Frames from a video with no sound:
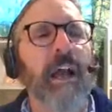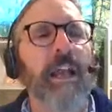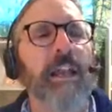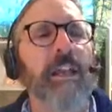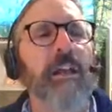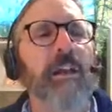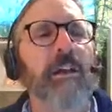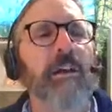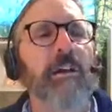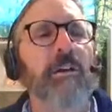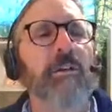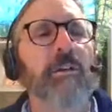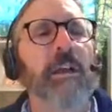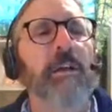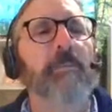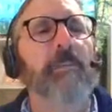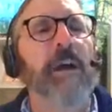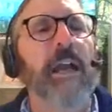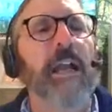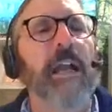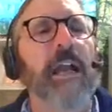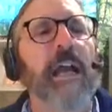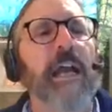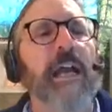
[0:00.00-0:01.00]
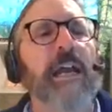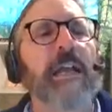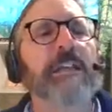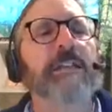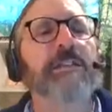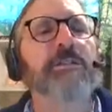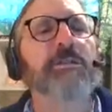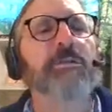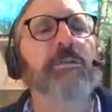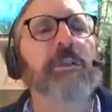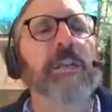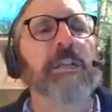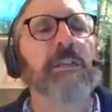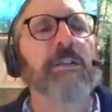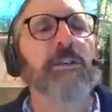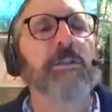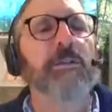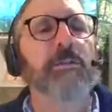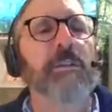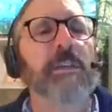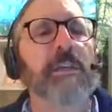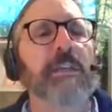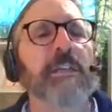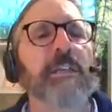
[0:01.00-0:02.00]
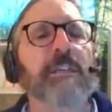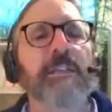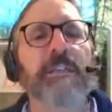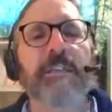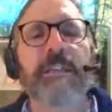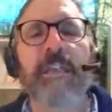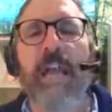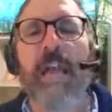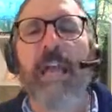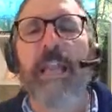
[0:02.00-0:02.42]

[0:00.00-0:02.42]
I know. Come on, guys. You can do this.